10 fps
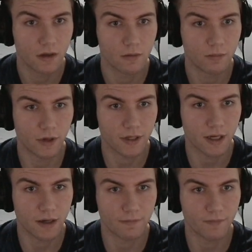But
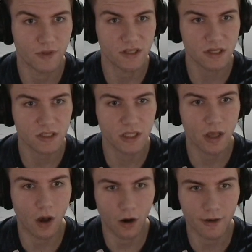this is the
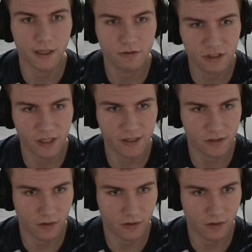Audio Slicer,